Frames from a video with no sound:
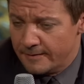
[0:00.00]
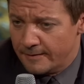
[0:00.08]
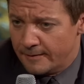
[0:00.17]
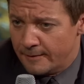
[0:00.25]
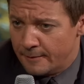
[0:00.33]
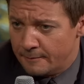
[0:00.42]

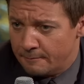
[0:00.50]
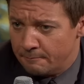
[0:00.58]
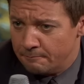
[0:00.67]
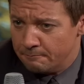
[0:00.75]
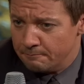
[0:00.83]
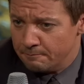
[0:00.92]

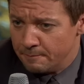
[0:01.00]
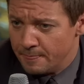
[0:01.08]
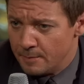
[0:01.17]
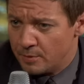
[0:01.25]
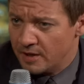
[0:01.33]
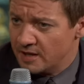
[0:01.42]
Um,
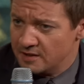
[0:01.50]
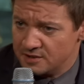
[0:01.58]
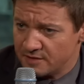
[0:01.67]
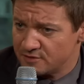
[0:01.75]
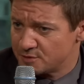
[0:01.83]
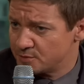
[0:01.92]
but in the
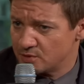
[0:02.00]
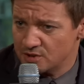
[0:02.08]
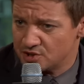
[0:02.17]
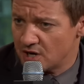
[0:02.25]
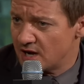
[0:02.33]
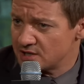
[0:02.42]
difference
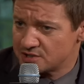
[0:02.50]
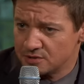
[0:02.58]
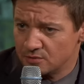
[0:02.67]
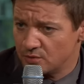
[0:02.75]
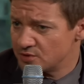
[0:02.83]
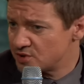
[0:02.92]
between Joss
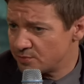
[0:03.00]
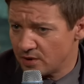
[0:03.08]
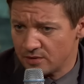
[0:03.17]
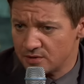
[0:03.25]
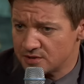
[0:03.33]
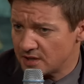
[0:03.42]
and Russo
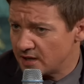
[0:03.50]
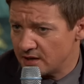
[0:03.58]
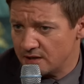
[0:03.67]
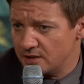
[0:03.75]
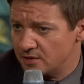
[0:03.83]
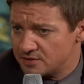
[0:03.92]
brothers, I,
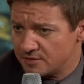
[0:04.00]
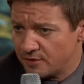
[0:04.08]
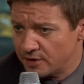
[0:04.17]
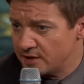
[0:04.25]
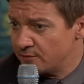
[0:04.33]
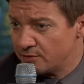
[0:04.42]
you know, it's a
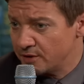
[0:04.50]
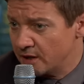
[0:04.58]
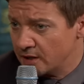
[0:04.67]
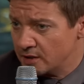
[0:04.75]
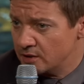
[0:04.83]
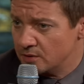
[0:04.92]
very different
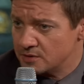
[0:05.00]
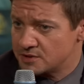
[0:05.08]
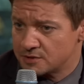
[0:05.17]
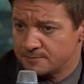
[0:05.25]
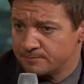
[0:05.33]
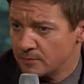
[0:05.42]
thing. You know,
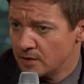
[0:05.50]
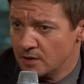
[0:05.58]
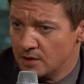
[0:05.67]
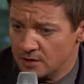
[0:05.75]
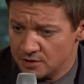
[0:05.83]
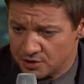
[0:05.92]
it's
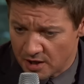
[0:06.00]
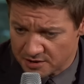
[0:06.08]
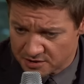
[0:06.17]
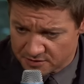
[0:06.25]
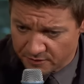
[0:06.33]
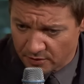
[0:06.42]

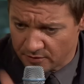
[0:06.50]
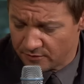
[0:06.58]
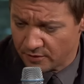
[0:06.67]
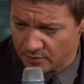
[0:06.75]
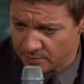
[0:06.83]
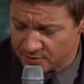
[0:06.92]
Joss is very
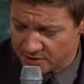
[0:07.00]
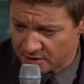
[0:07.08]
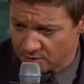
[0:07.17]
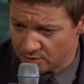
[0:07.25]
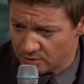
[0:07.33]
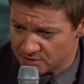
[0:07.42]
very
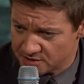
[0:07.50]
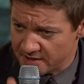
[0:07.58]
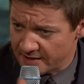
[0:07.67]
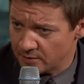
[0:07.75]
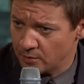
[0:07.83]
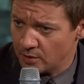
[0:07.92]
particular, knows
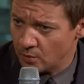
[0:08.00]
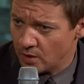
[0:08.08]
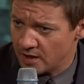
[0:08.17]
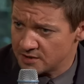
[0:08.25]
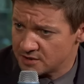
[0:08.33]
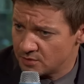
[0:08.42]
exactly what he
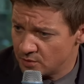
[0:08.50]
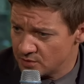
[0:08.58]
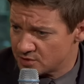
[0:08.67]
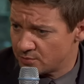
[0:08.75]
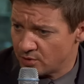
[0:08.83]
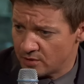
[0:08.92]
wants, and the
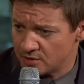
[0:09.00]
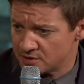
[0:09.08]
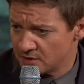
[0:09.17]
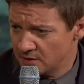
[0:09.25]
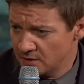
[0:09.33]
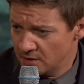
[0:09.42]
Russo
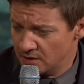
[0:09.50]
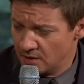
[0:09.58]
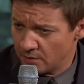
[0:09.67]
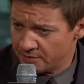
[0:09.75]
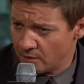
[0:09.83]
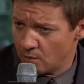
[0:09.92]
brothers
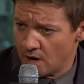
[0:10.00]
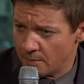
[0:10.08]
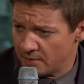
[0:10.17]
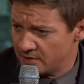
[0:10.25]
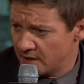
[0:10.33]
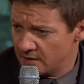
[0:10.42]
know what they
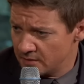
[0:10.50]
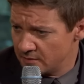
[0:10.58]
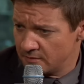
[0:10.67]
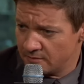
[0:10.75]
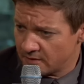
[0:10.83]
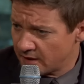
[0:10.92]
want, but they
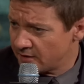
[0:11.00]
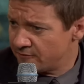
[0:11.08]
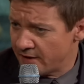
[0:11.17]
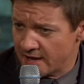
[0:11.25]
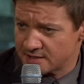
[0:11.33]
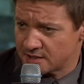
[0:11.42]
kind of
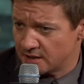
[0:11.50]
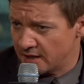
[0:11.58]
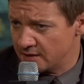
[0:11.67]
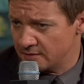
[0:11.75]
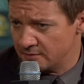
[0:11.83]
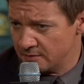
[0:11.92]

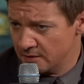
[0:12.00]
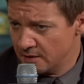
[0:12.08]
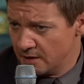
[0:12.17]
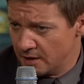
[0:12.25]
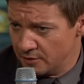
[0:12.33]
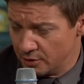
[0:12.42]
vacillate in,
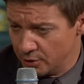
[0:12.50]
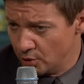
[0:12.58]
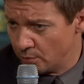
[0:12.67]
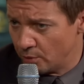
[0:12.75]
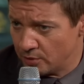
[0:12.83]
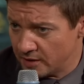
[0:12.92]
in the
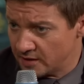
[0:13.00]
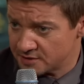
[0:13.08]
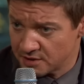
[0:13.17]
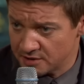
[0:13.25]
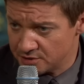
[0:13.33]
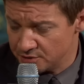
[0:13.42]
humor, and they
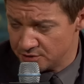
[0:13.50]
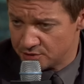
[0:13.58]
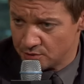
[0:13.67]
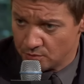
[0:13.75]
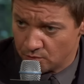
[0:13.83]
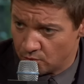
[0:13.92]
just let you
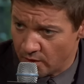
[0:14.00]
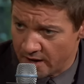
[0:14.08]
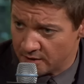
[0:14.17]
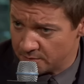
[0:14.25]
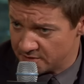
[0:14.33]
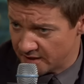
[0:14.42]
just do
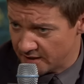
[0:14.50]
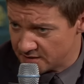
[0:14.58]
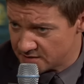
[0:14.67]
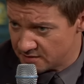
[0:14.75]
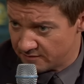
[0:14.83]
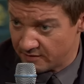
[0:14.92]
random
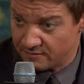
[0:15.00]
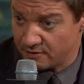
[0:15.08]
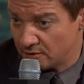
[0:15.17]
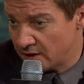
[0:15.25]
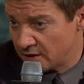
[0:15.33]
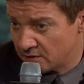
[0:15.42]
takes, and if they
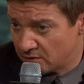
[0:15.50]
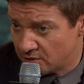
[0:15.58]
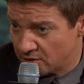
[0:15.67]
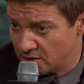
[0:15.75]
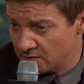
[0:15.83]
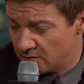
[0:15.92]
feel like you're
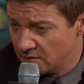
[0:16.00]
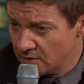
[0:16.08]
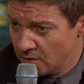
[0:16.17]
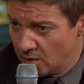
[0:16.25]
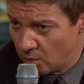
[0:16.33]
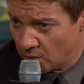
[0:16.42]
good at
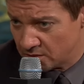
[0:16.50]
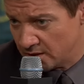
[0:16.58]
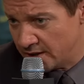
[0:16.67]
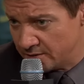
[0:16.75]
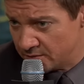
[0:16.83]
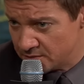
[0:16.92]

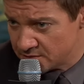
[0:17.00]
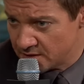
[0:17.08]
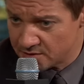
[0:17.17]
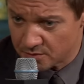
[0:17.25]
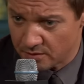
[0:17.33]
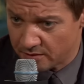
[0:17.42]
one-liners
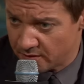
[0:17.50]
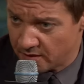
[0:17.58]
and sort of